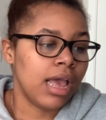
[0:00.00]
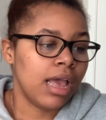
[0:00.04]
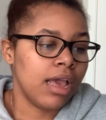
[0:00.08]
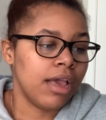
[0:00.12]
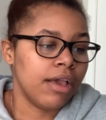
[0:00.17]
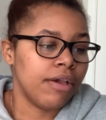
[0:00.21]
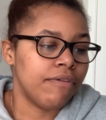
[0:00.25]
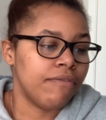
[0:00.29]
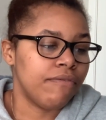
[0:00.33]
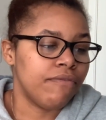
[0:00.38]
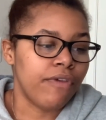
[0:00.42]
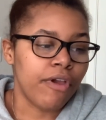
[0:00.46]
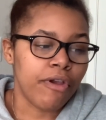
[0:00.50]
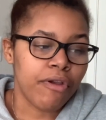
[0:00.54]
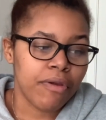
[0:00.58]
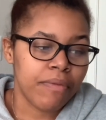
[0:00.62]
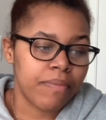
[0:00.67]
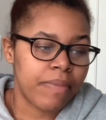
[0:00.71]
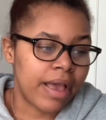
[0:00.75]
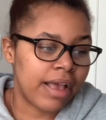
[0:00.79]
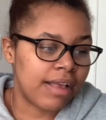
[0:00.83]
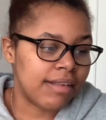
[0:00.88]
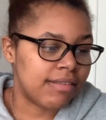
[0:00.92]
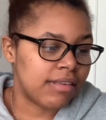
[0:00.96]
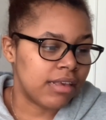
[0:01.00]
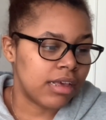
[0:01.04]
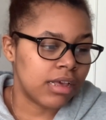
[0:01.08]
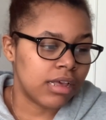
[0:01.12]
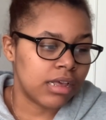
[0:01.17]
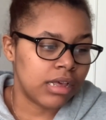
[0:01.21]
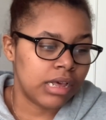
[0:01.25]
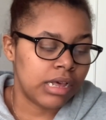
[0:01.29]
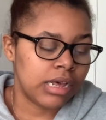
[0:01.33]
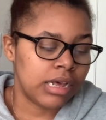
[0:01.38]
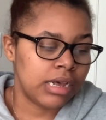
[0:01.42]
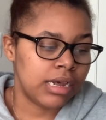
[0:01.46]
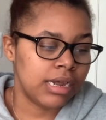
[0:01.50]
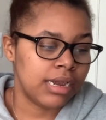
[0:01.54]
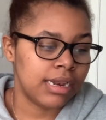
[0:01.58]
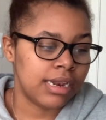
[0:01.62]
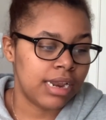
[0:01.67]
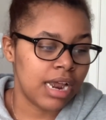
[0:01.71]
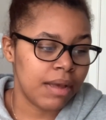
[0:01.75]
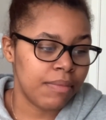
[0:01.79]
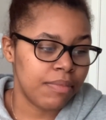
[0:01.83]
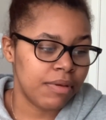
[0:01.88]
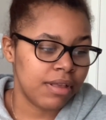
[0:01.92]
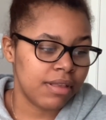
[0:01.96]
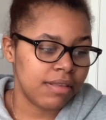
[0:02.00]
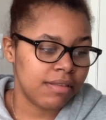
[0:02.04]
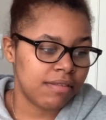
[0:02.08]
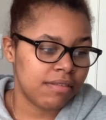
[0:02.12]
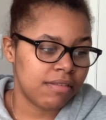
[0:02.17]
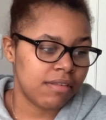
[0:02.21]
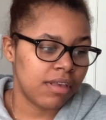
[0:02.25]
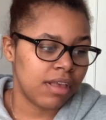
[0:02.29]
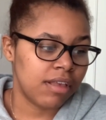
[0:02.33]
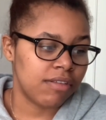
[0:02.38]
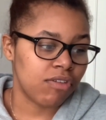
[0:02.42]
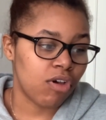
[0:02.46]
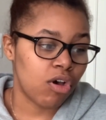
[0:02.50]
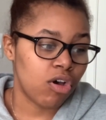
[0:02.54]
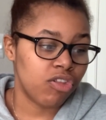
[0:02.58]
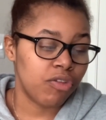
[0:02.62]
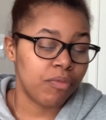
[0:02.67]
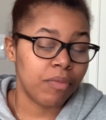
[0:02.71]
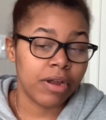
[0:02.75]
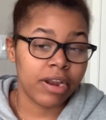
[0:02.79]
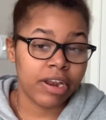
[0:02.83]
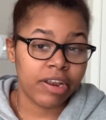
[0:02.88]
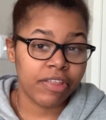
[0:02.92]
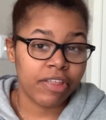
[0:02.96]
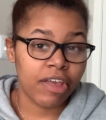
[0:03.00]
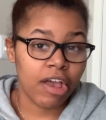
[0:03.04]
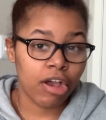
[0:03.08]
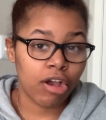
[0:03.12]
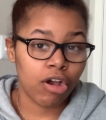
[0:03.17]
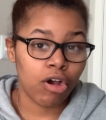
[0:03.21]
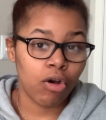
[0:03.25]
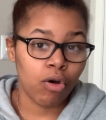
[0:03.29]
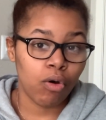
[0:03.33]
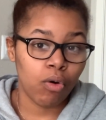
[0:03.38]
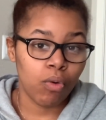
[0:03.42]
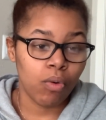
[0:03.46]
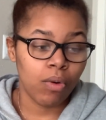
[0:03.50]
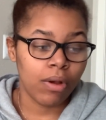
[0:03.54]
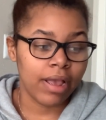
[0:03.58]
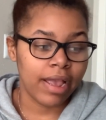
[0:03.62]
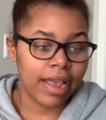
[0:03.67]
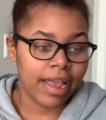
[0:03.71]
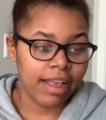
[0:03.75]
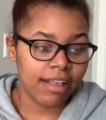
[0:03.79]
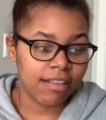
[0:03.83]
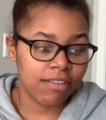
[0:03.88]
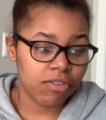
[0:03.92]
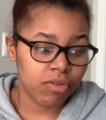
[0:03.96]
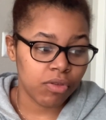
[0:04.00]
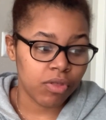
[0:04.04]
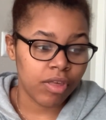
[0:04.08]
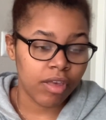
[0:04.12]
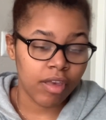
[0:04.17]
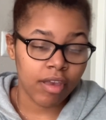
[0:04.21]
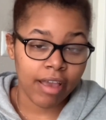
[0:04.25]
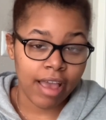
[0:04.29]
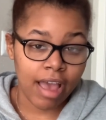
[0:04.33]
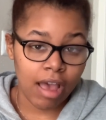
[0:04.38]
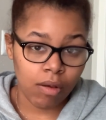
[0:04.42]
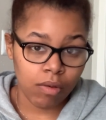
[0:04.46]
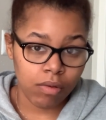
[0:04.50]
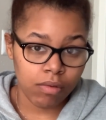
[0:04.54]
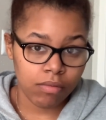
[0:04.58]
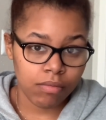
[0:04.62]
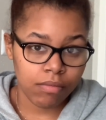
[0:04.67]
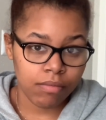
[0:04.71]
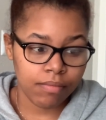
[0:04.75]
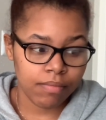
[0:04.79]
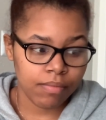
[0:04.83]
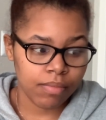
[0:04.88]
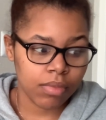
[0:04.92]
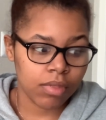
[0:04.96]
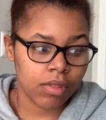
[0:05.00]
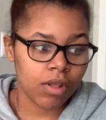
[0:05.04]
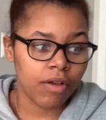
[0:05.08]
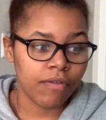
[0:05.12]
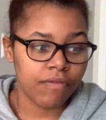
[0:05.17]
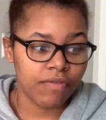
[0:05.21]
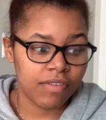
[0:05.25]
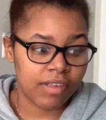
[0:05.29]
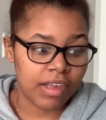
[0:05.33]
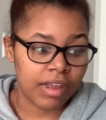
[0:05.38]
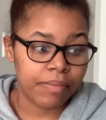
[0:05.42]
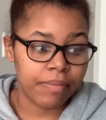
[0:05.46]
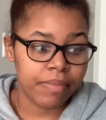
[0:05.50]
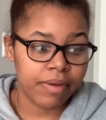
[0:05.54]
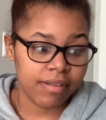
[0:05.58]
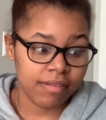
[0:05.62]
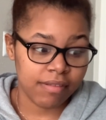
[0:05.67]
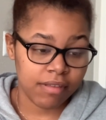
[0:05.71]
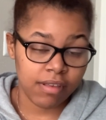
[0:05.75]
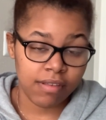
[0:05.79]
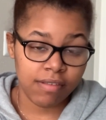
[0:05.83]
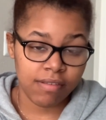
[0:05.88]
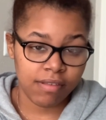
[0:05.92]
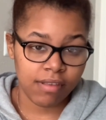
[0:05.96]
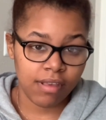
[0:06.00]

Very basic. Debits is all the money that go into the account of said business.